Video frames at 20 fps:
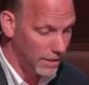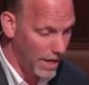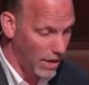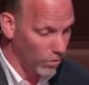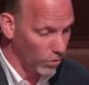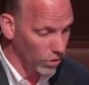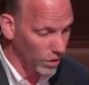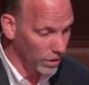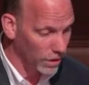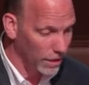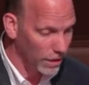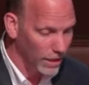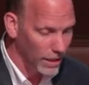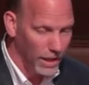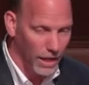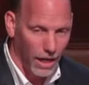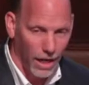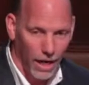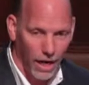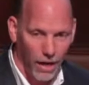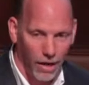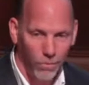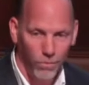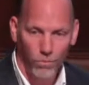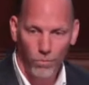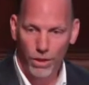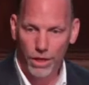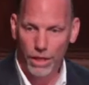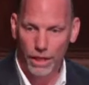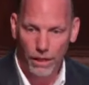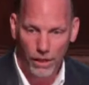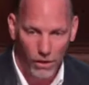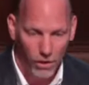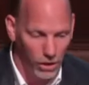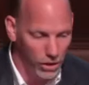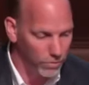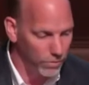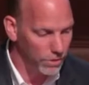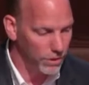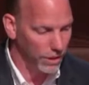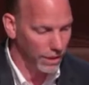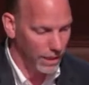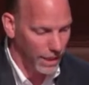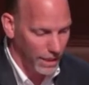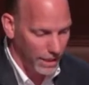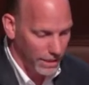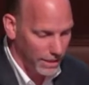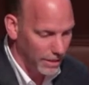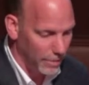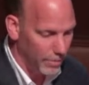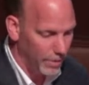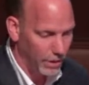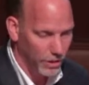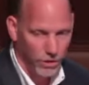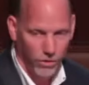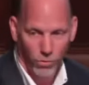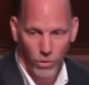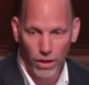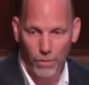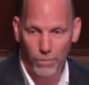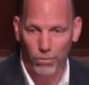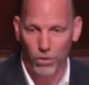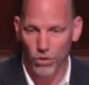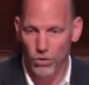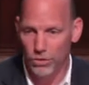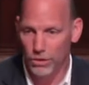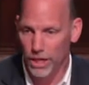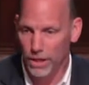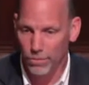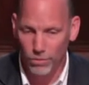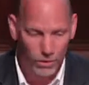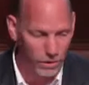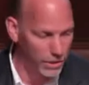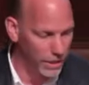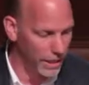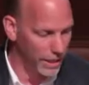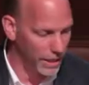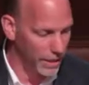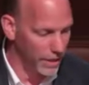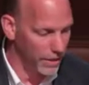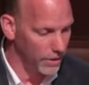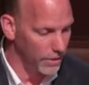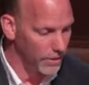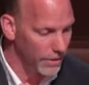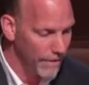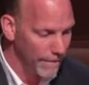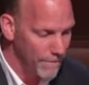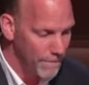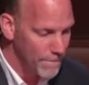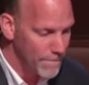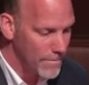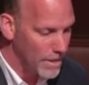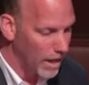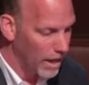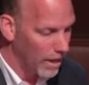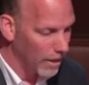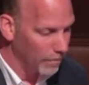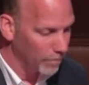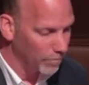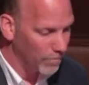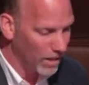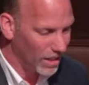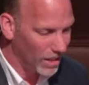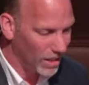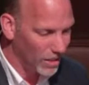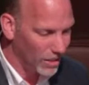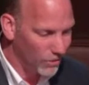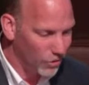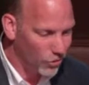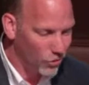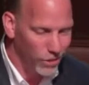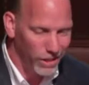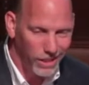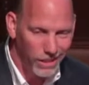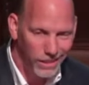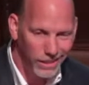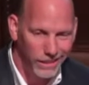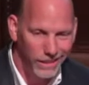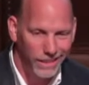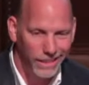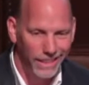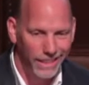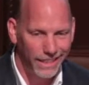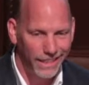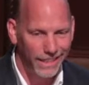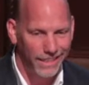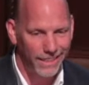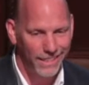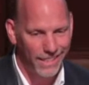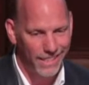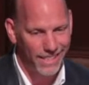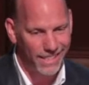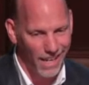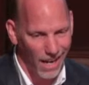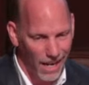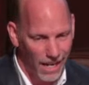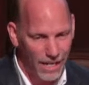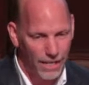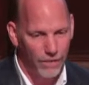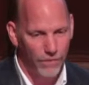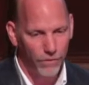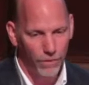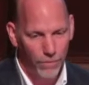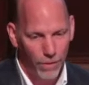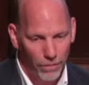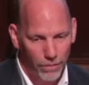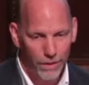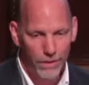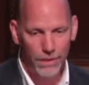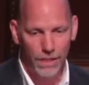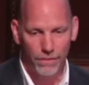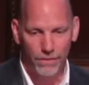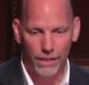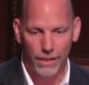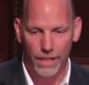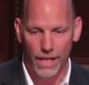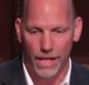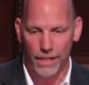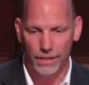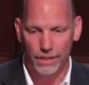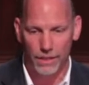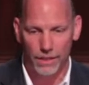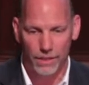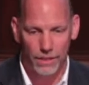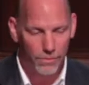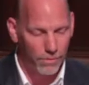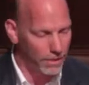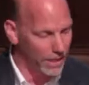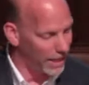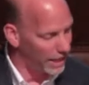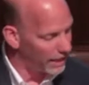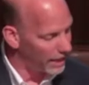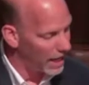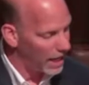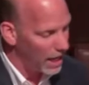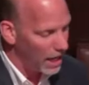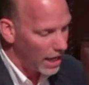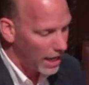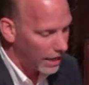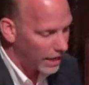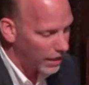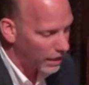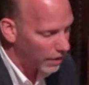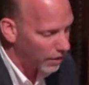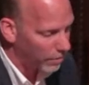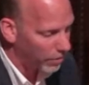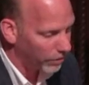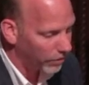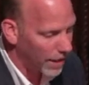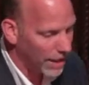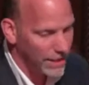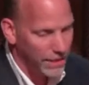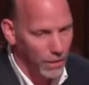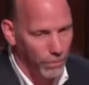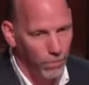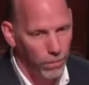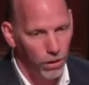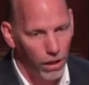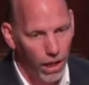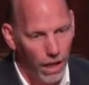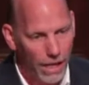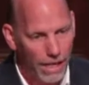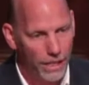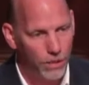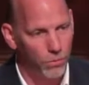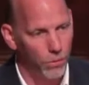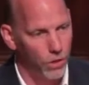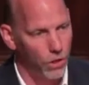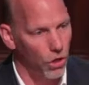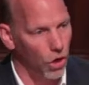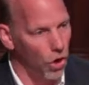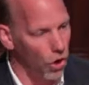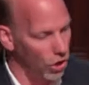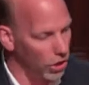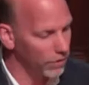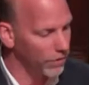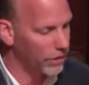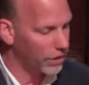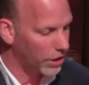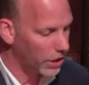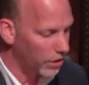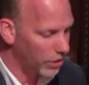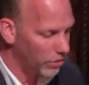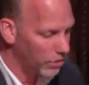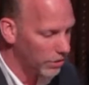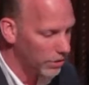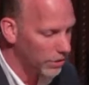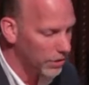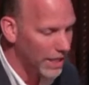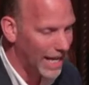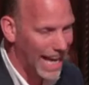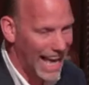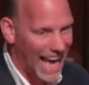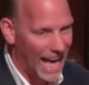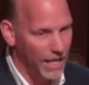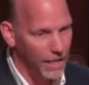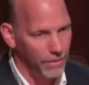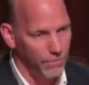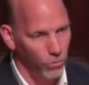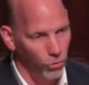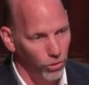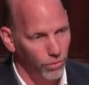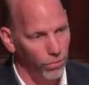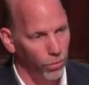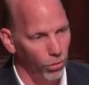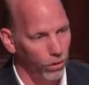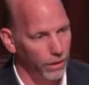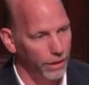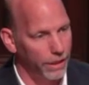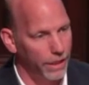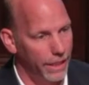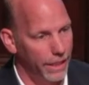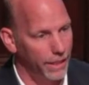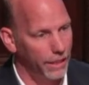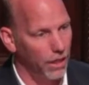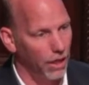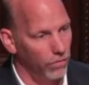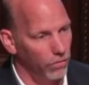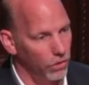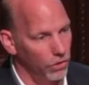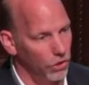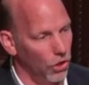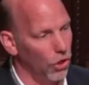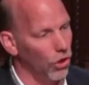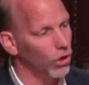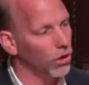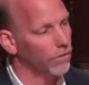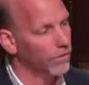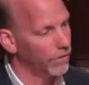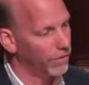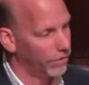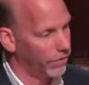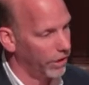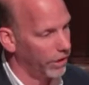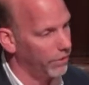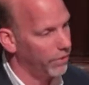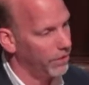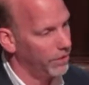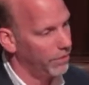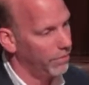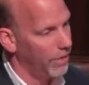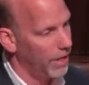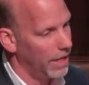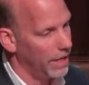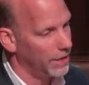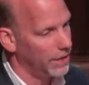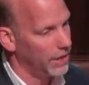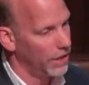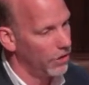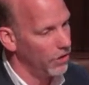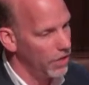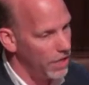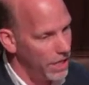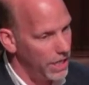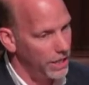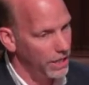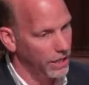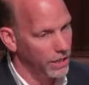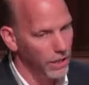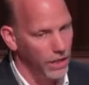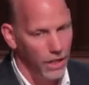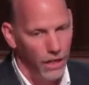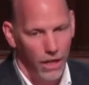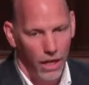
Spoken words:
network with the alarms. You can kind of see a picture of what a prototype looks like there. Critically, it's designed for public safety DAS systems, and it provides compliance with all of the codes, and more importantly, it covers all of the frequency bands that are needed